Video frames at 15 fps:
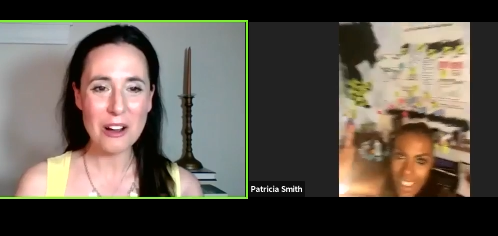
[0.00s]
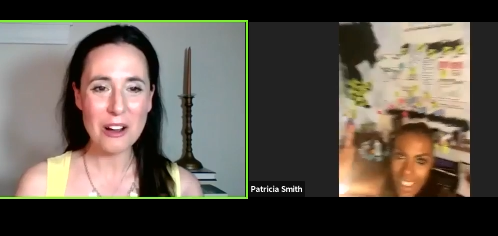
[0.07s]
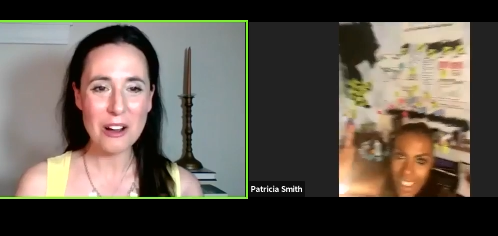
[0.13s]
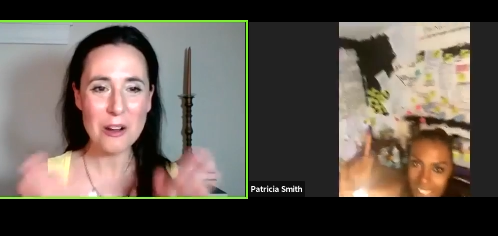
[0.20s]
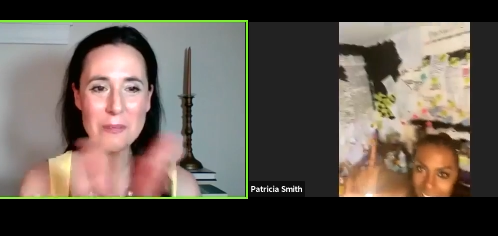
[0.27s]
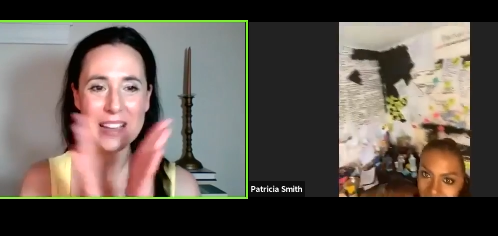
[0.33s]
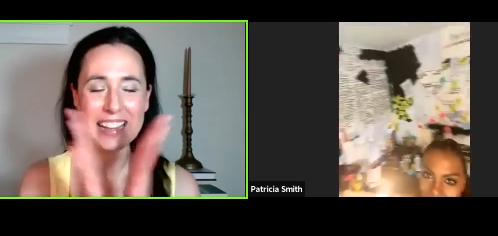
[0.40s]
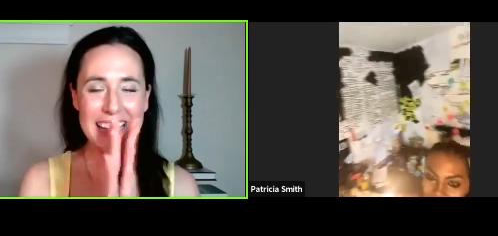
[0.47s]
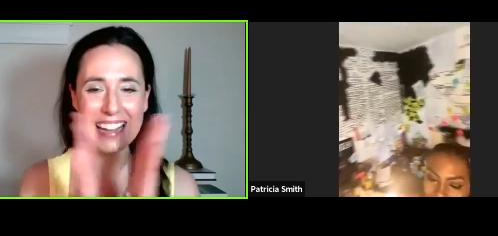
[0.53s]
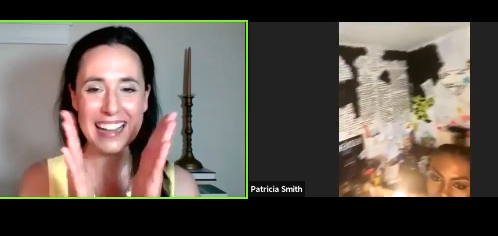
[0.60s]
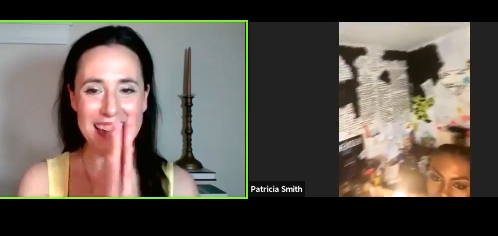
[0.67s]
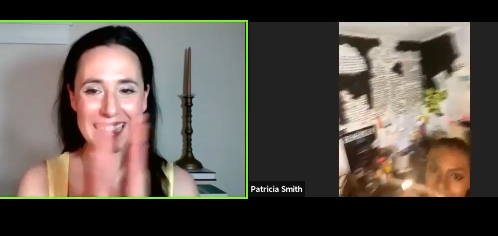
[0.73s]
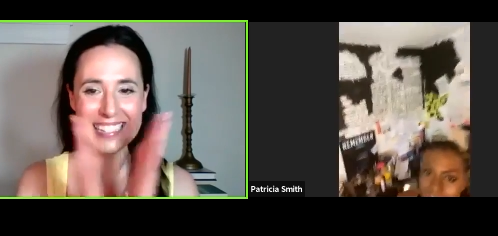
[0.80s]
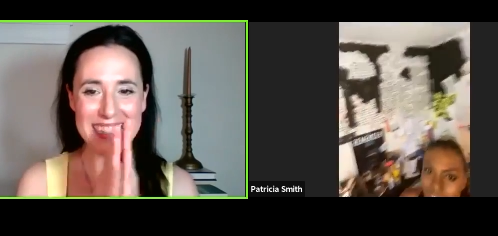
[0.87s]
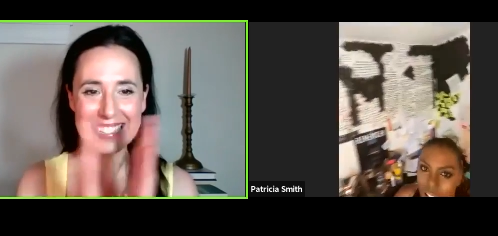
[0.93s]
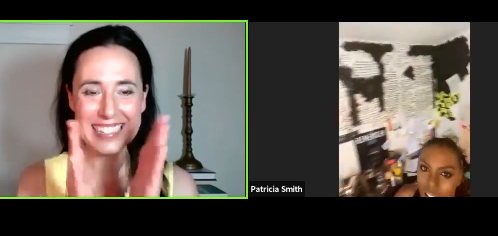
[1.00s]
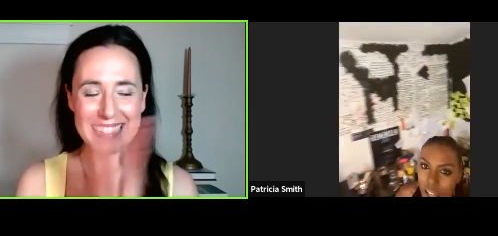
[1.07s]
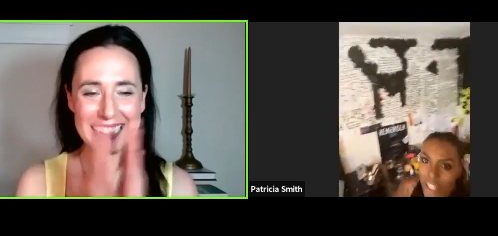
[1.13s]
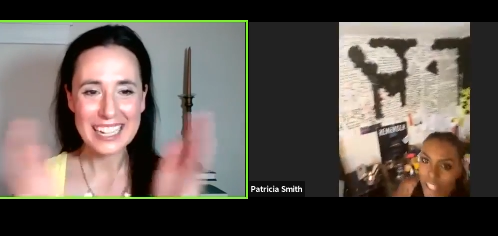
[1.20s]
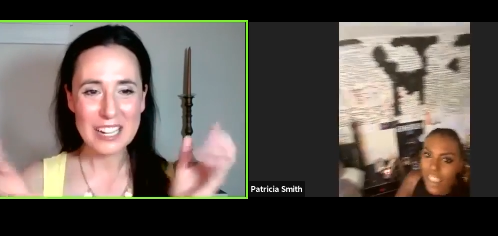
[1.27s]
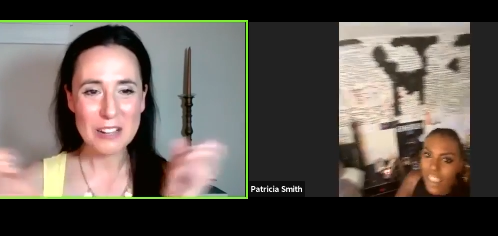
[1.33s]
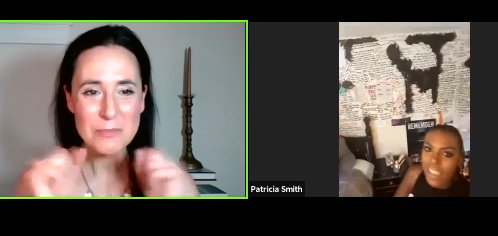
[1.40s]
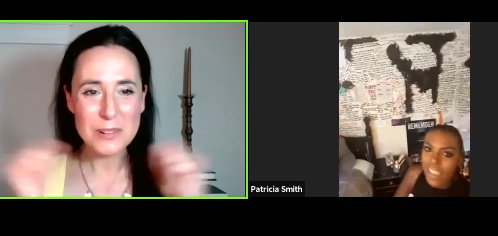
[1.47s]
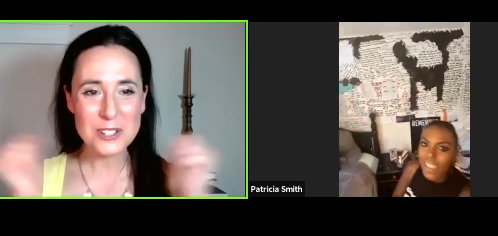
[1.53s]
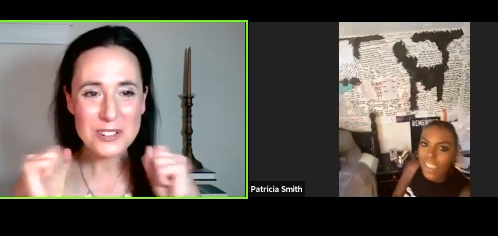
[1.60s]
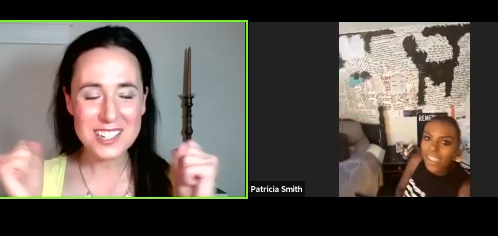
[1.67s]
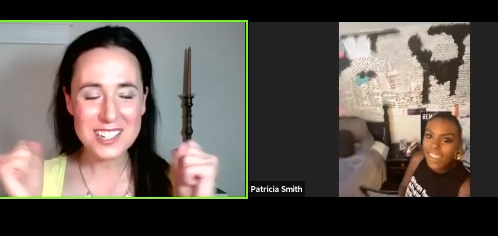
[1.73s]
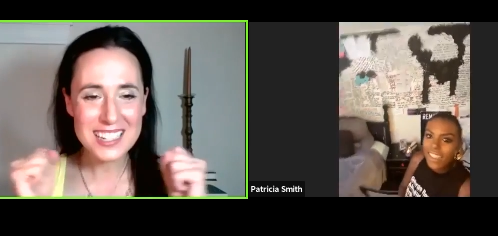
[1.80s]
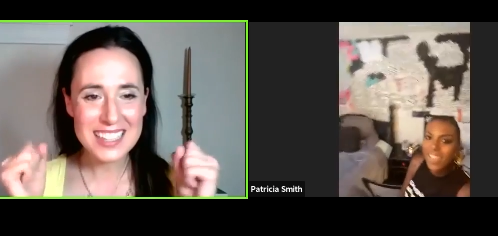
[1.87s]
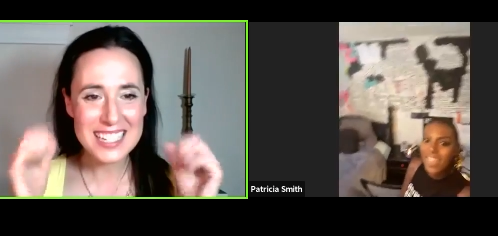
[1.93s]
Speaker 1: Then, yeah. Oh my gosh.
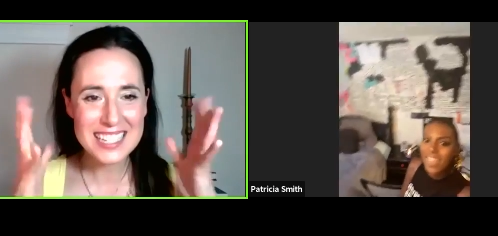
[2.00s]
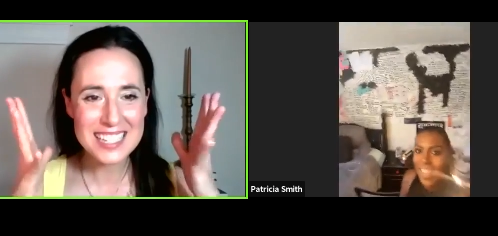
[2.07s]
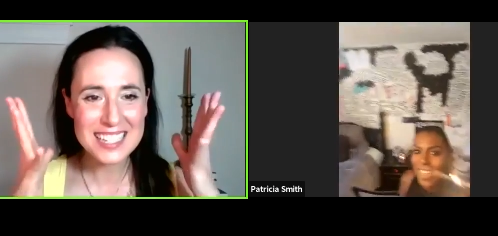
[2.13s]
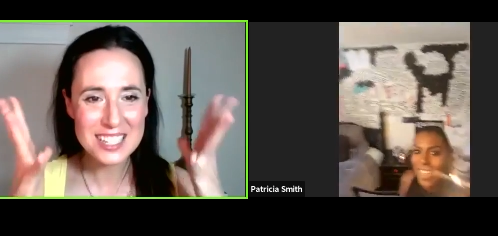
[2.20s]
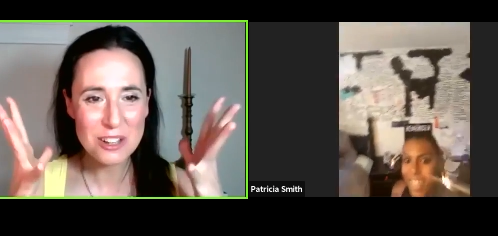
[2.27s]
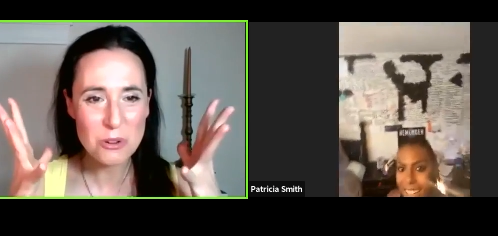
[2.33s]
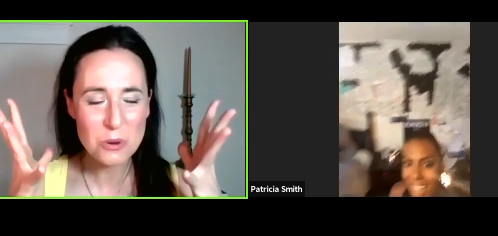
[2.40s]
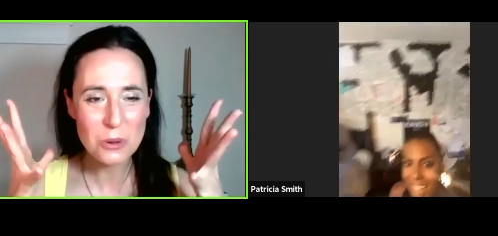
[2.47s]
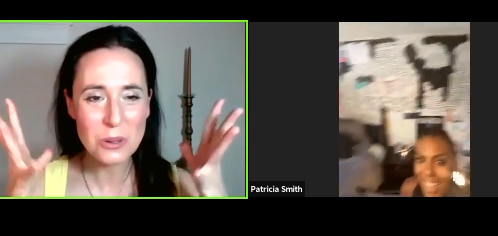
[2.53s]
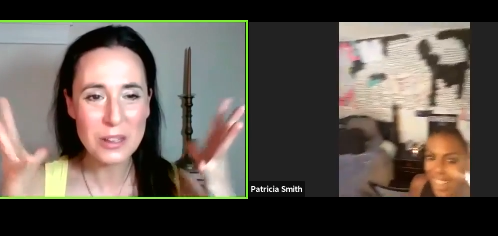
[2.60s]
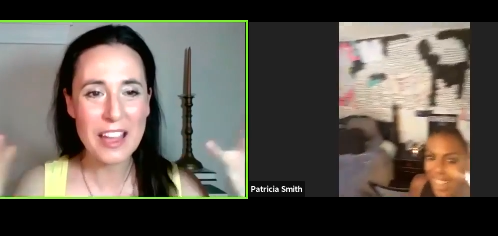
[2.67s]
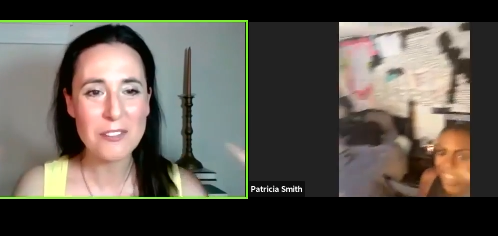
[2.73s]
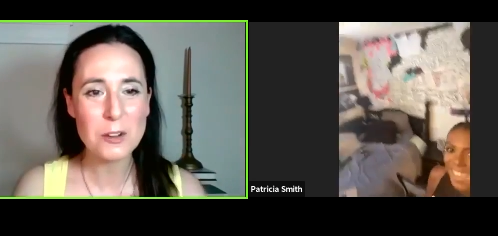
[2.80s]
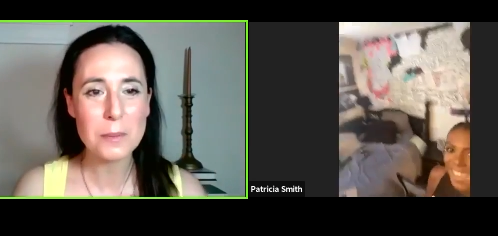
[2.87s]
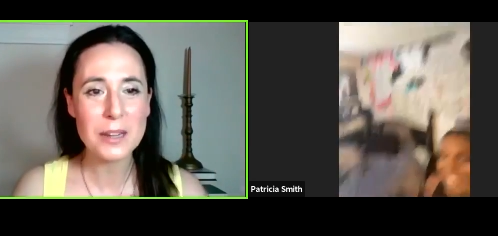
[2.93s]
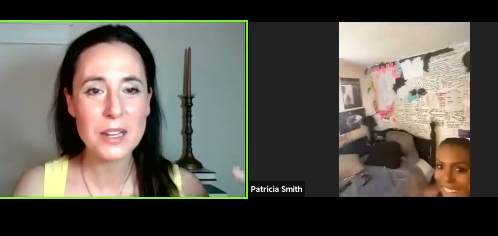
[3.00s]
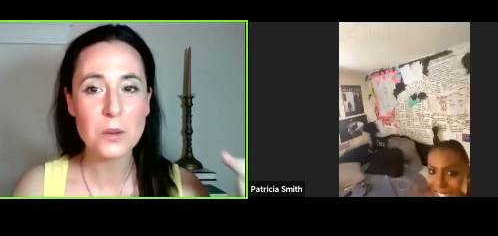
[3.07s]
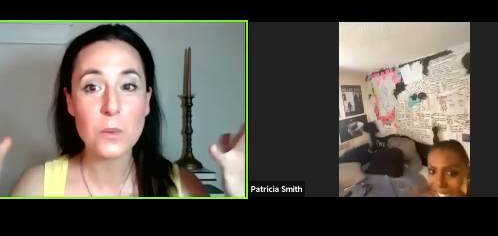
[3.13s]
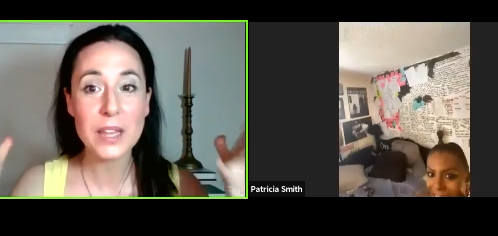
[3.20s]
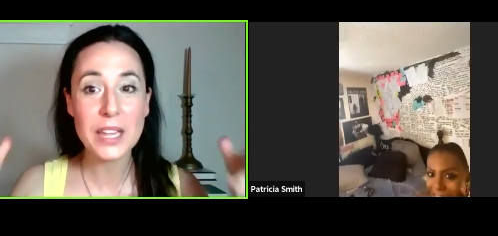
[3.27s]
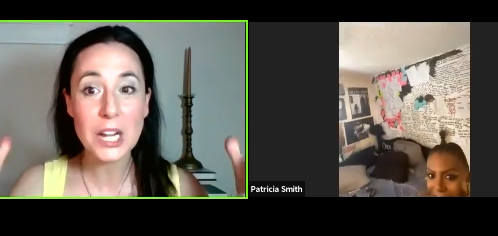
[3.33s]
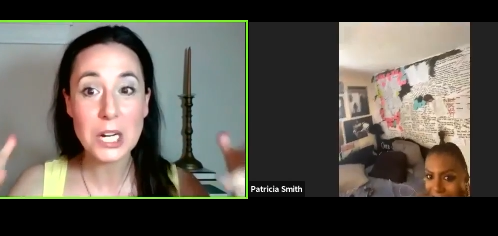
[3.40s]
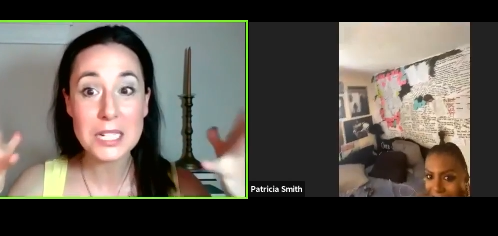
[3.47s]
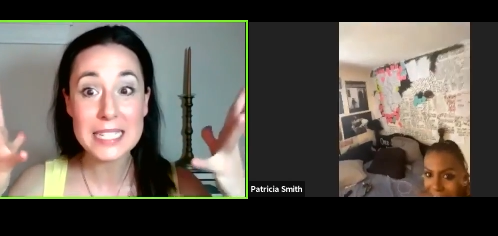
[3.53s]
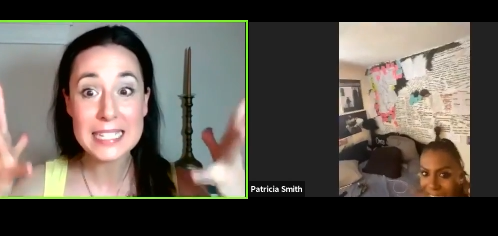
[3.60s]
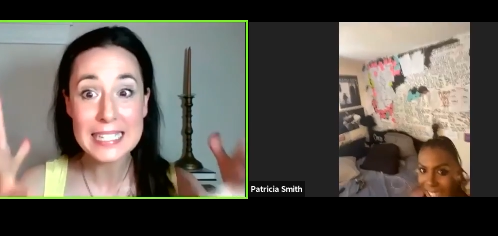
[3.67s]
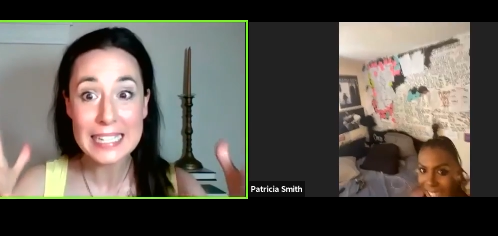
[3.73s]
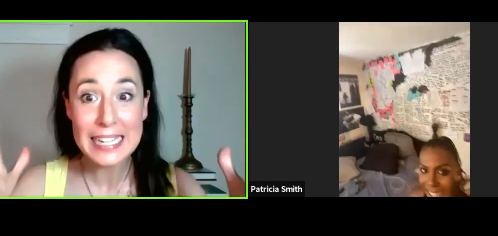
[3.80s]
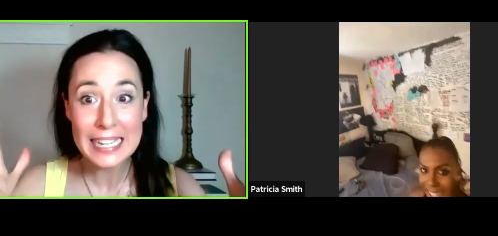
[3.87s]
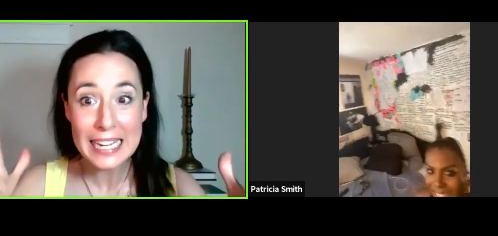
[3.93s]
Patricia, this is so cool. Everybody, we are
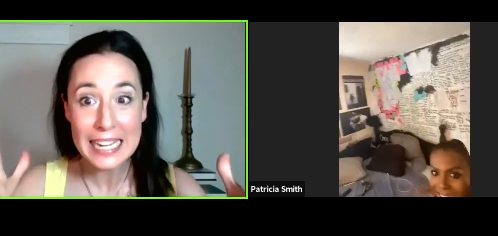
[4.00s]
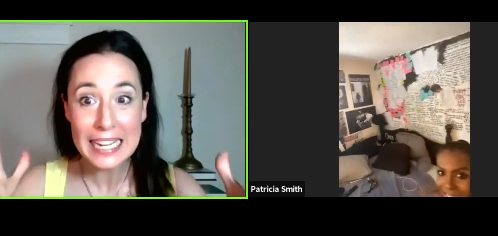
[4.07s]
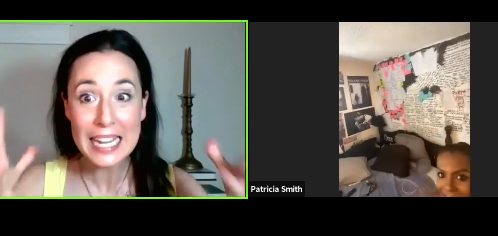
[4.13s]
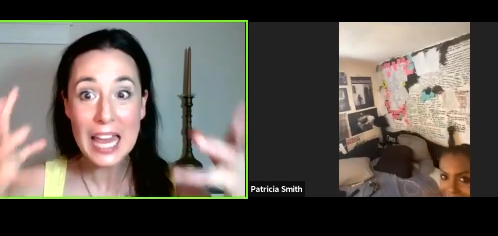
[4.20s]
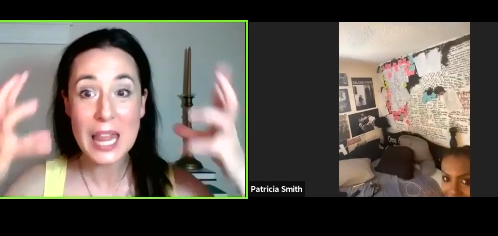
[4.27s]
seeing